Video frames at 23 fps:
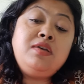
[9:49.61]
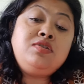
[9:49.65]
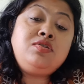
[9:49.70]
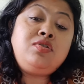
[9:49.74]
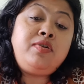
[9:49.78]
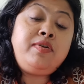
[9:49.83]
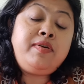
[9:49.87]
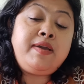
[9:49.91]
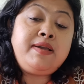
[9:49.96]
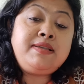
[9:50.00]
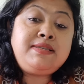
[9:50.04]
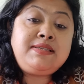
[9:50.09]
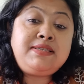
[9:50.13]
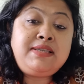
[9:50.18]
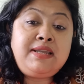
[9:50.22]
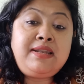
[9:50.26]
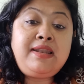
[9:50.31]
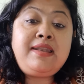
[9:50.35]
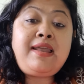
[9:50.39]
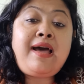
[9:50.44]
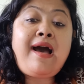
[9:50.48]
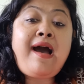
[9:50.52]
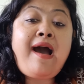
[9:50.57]
So you can see
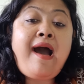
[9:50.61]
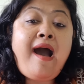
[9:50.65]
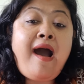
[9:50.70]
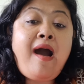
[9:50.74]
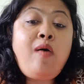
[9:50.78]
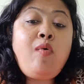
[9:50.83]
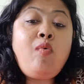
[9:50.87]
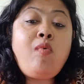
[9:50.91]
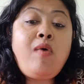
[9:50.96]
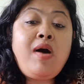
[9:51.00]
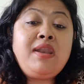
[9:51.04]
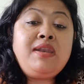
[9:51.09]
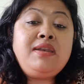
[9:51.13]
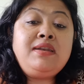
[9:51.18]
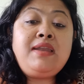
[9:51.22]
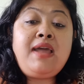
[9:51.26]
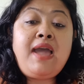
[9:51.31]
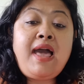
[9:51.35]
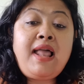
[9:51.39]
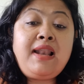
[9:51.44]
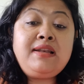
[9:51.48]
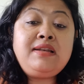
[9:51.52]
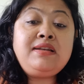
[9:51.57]
that how one
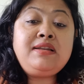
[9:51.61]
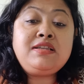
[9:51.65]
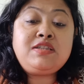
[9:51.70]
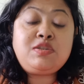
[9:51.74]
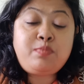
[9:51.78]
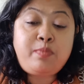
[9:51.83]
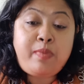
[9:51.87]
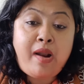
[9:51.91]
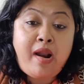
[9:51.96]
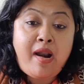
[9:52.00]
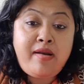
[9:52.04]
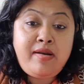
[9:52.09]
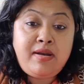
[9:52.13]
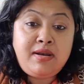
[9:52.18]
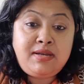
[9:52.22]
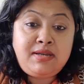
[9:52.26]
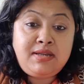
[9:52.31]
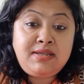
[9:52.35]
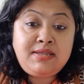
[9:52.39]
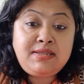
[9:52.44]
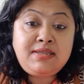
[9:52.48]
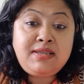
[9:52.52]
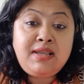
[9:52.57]
health
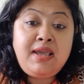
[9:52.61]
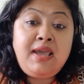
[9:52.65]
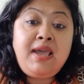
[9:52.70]
disparities